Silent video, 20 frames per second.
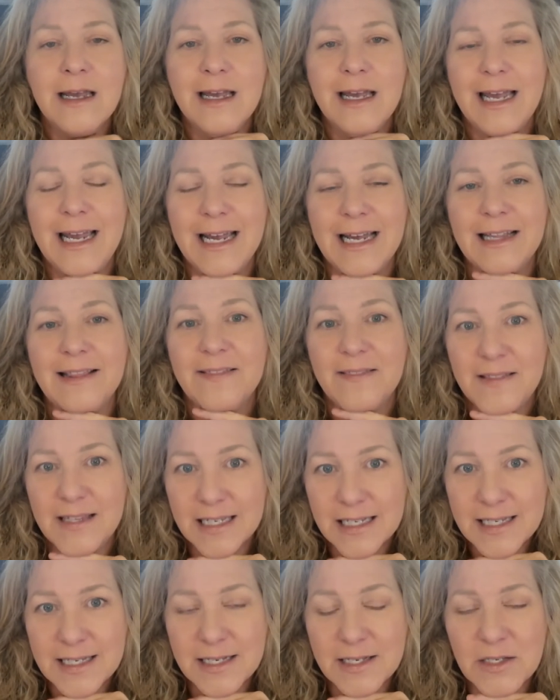And
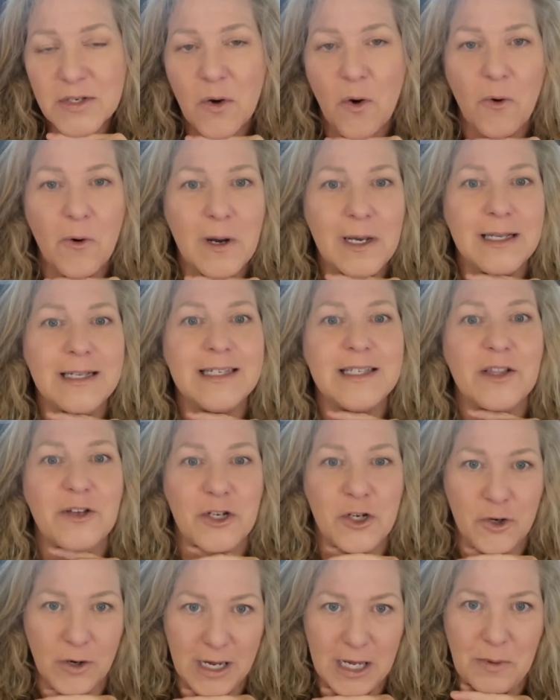this is always the
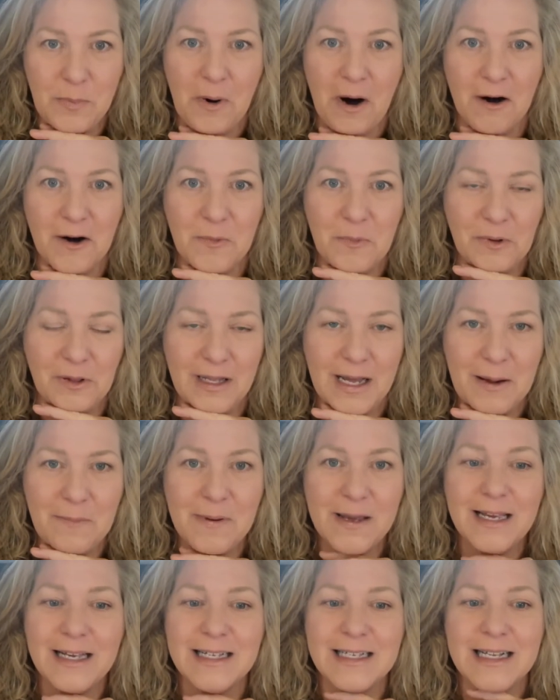tricky part of play,
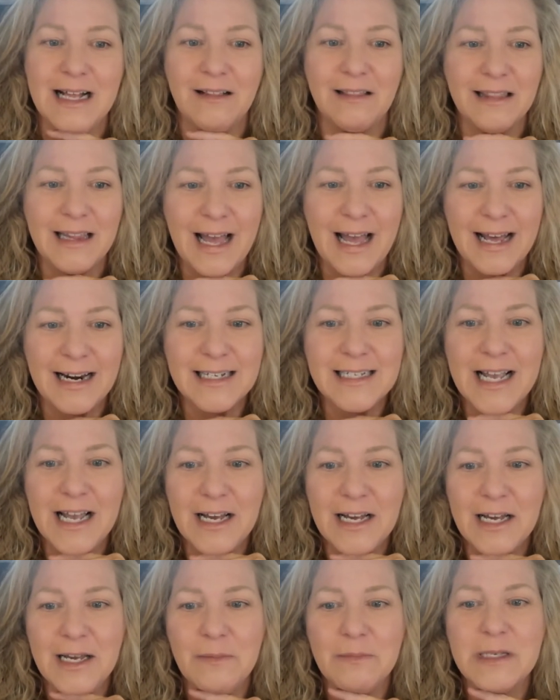because a lot of
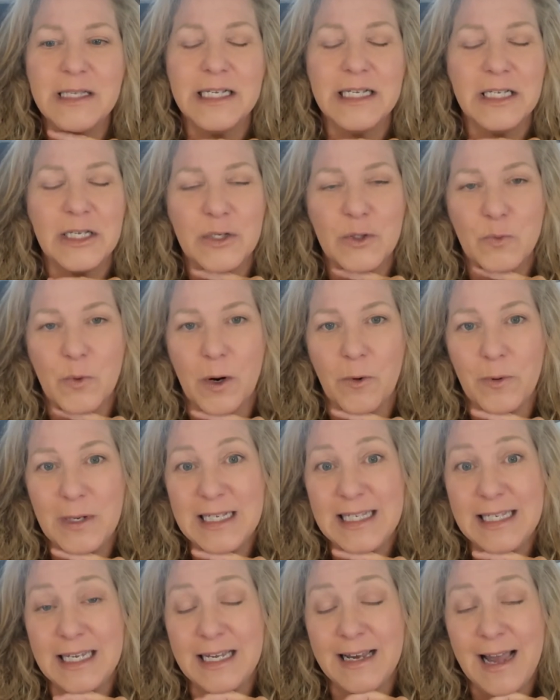times this is where we
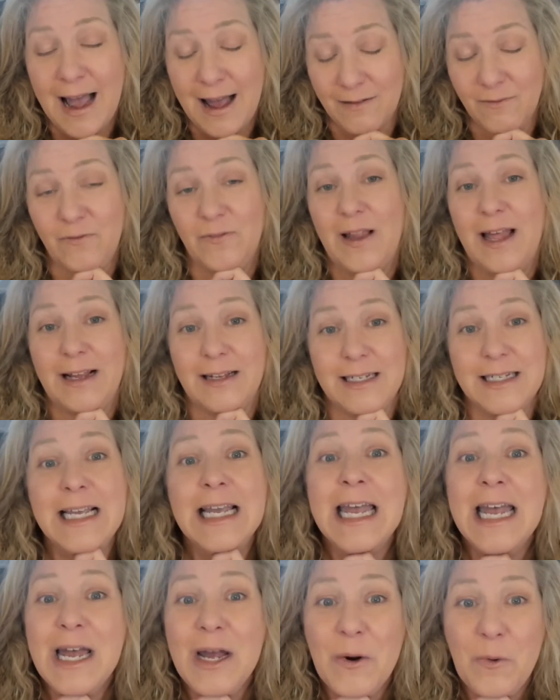see conflict
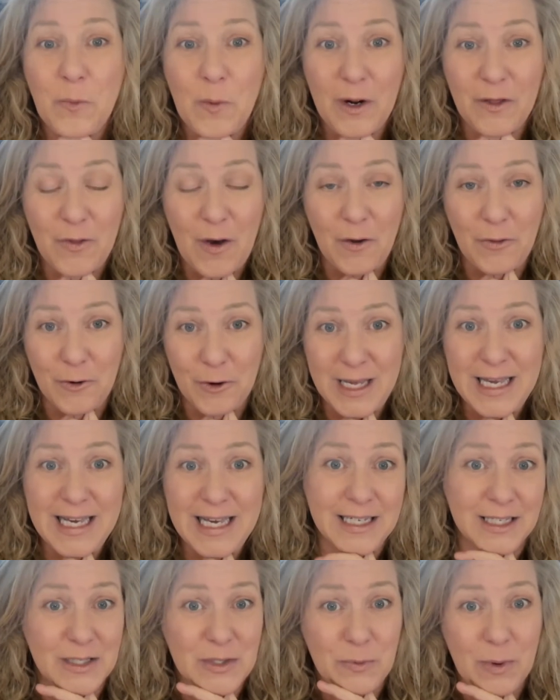with other
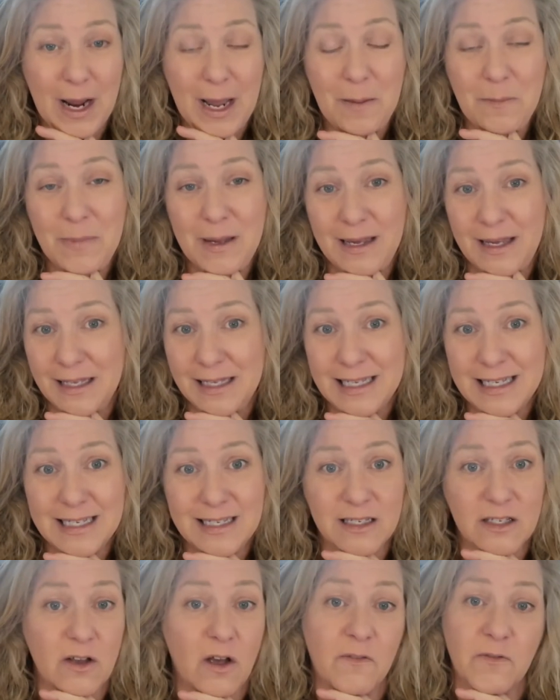kids, right?
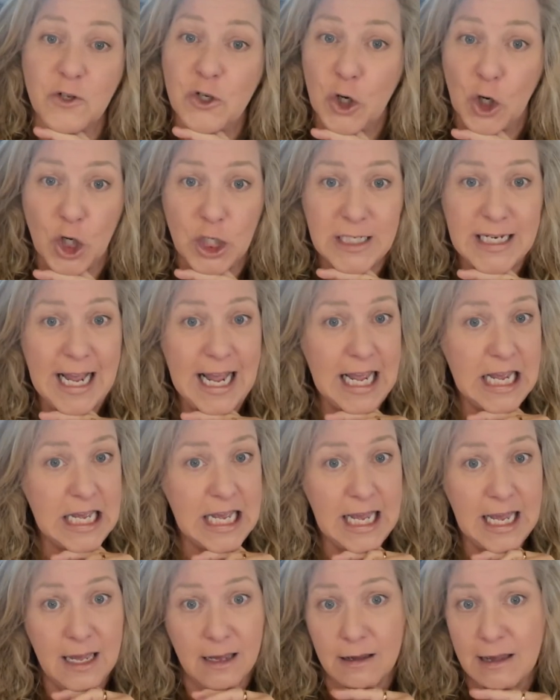Because of turn
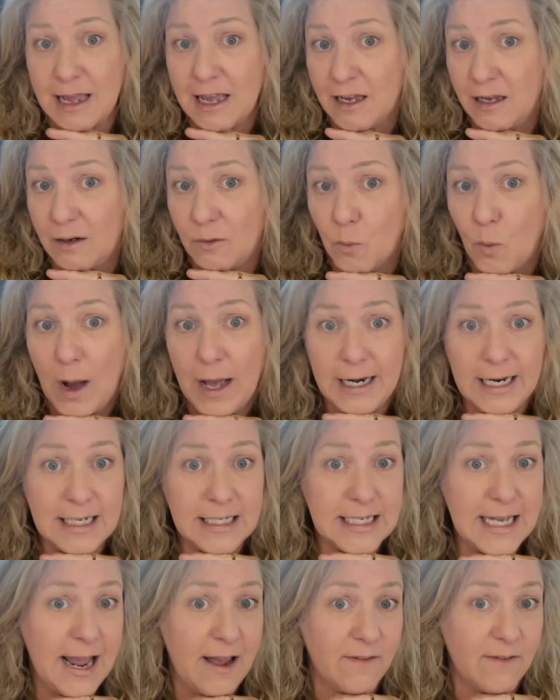taking and wanting
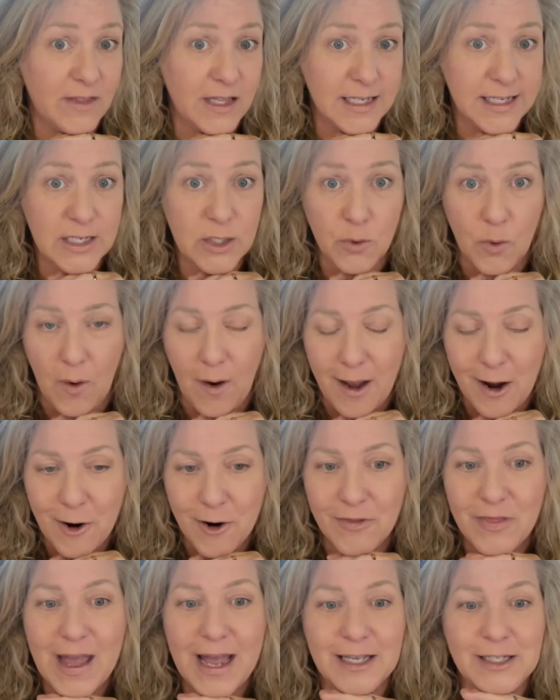to have this toy or
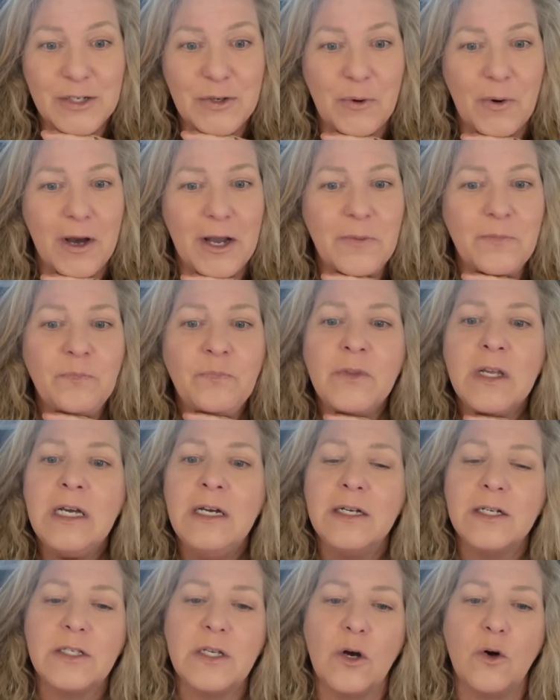that toy.
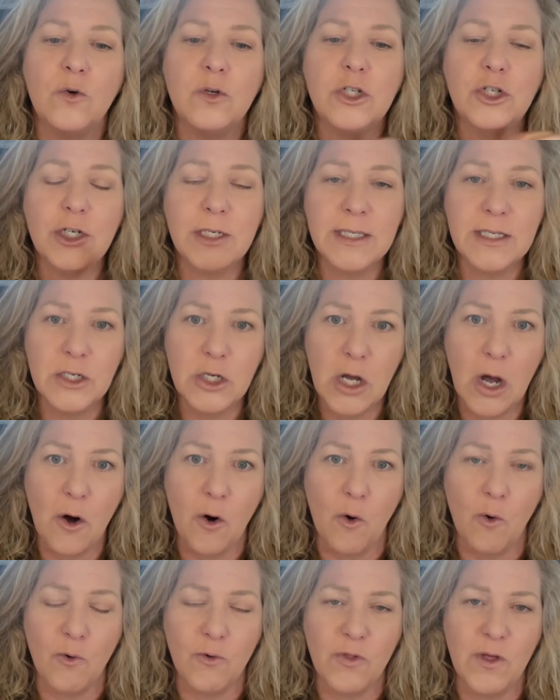So just
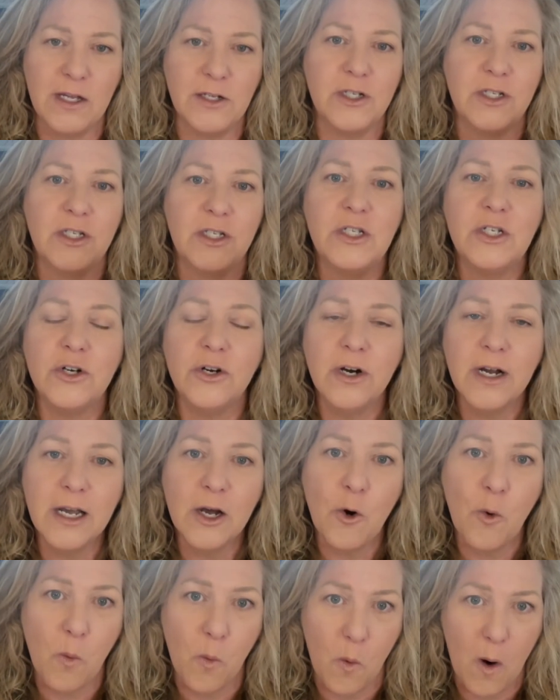know that during
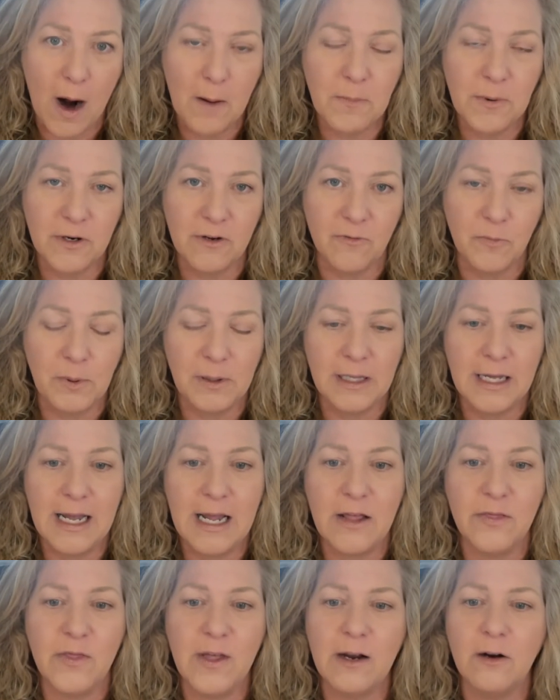cooperative
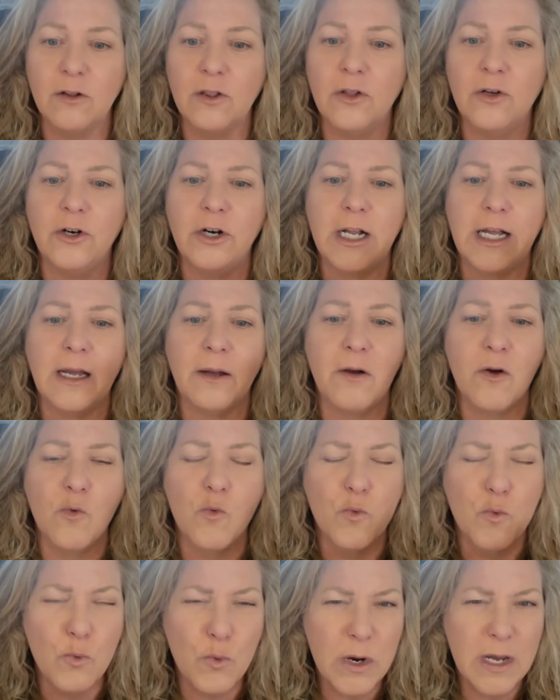play, they're learning
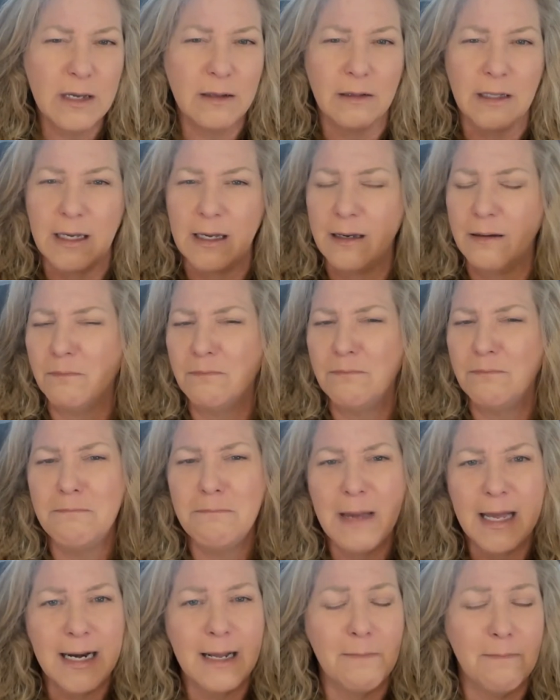really
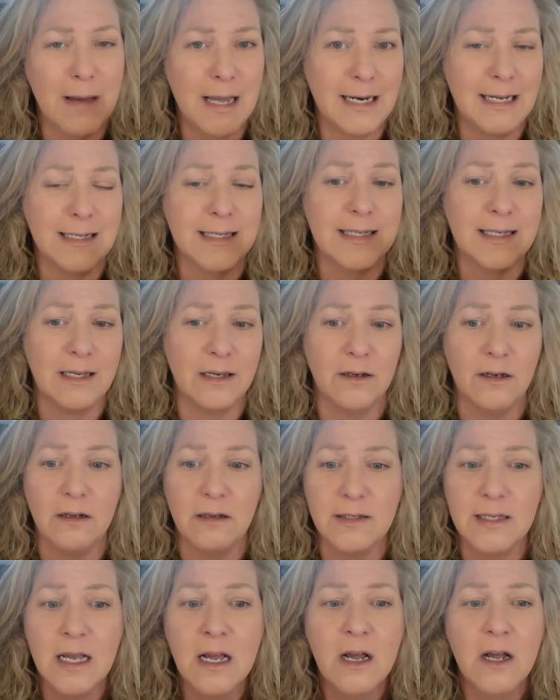many
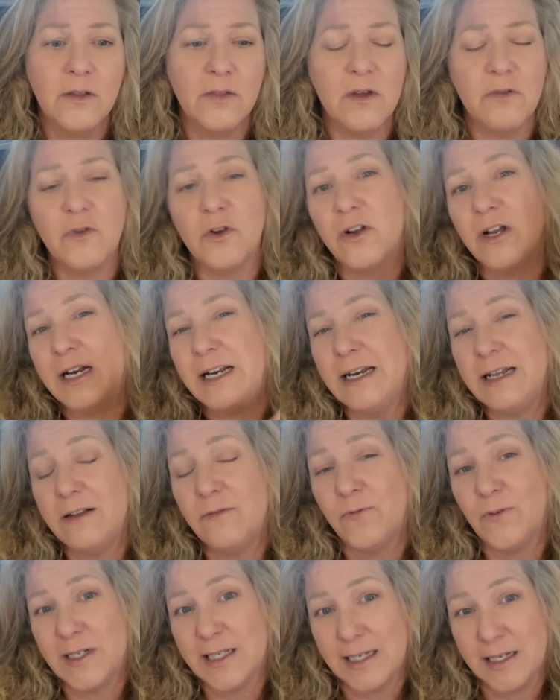skills that they're going to need
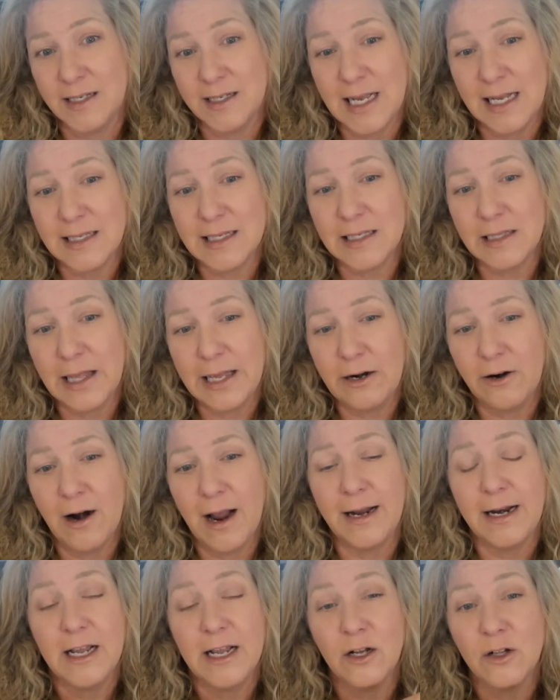for success later
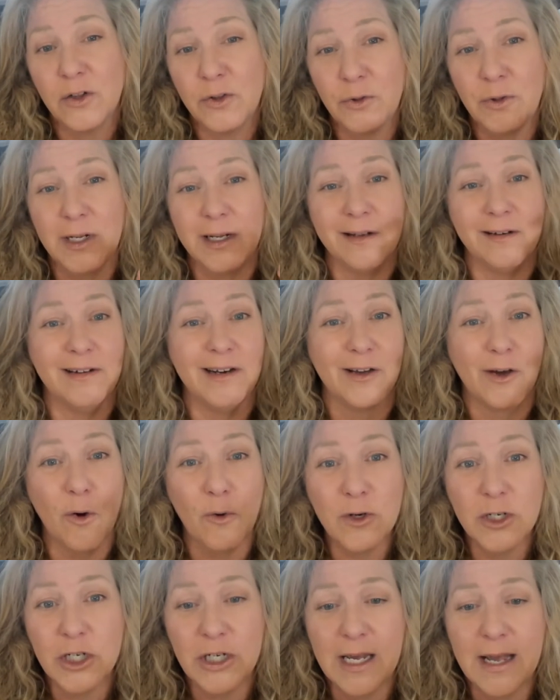on, including
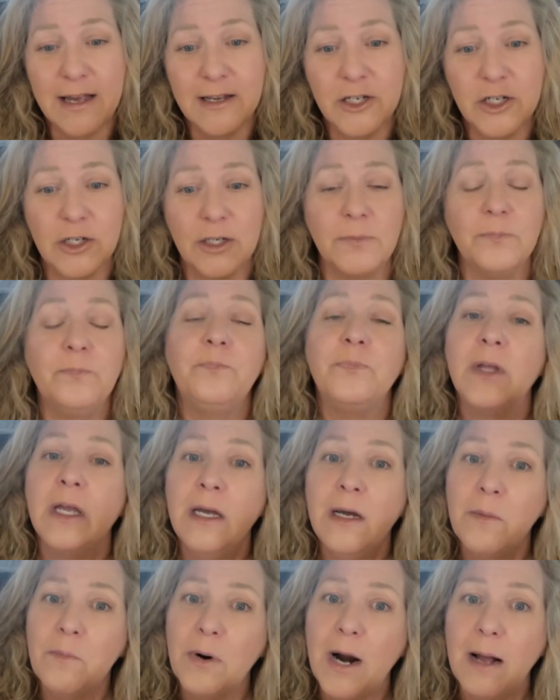negotiation,
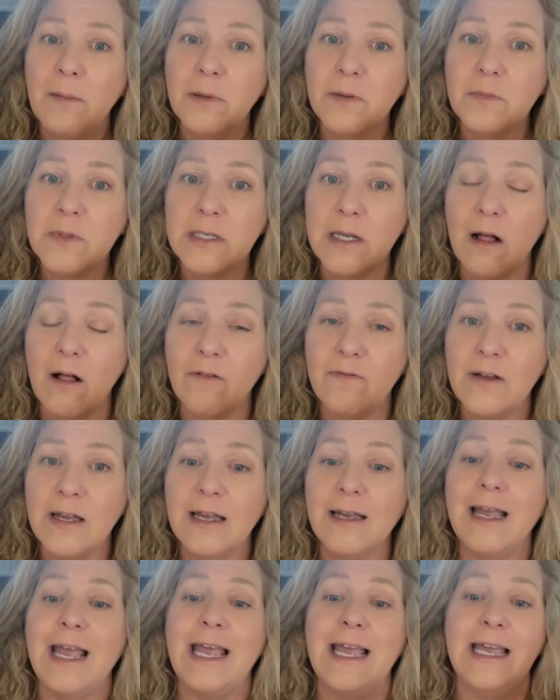problem
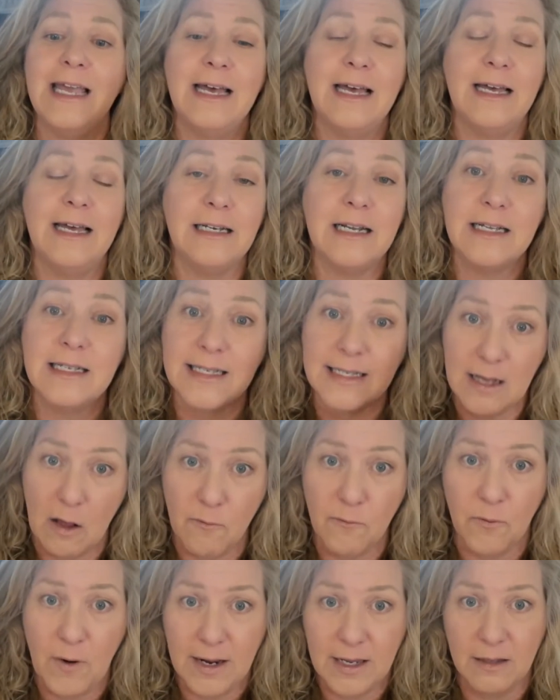solving, and
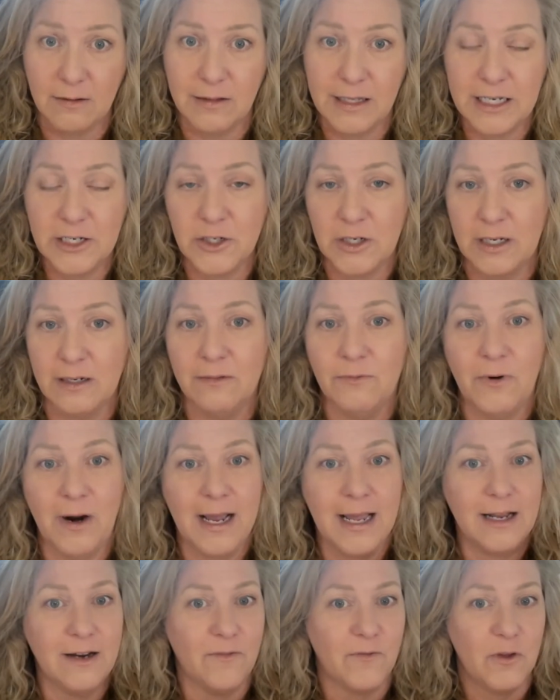self-regulation,
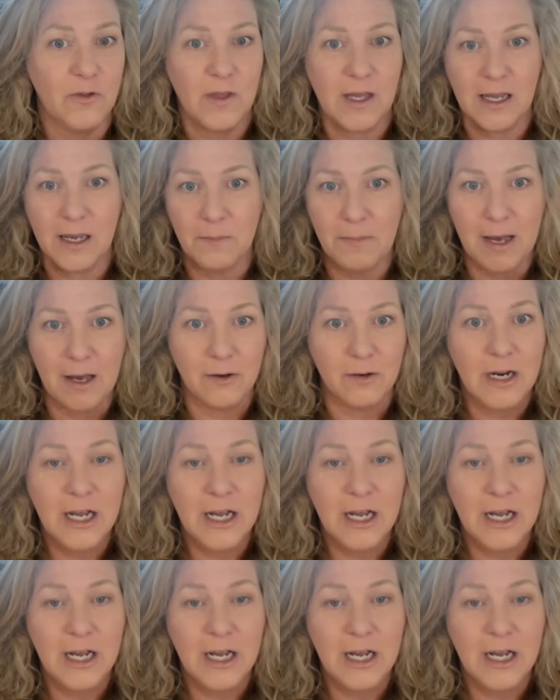right? If you think about